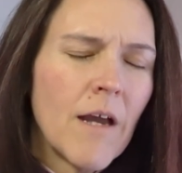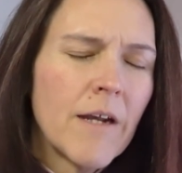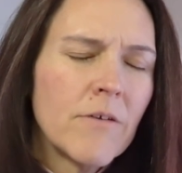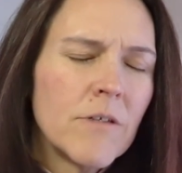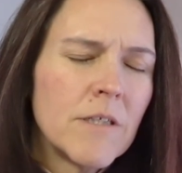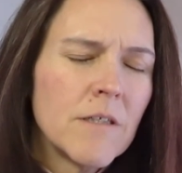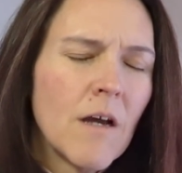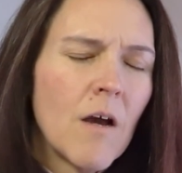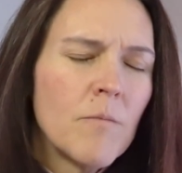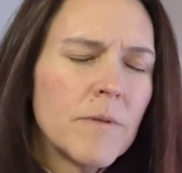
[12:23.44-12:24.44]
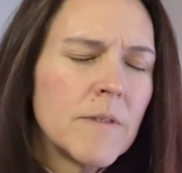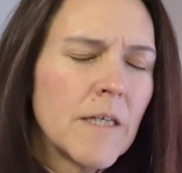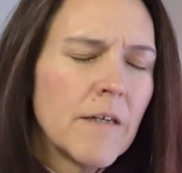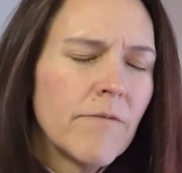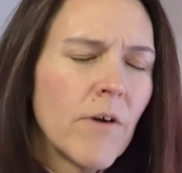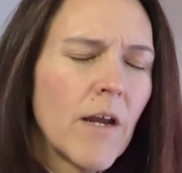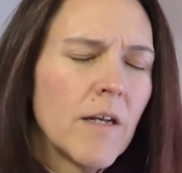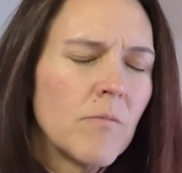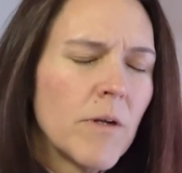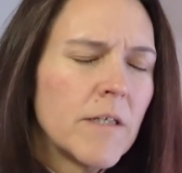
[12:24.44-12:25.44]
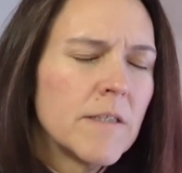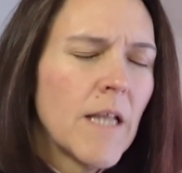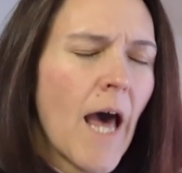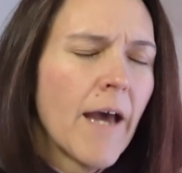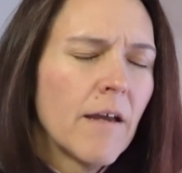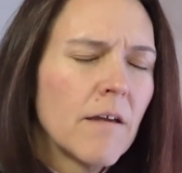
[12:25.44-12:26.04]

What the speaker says: I don't need to compensate for anybody's lack.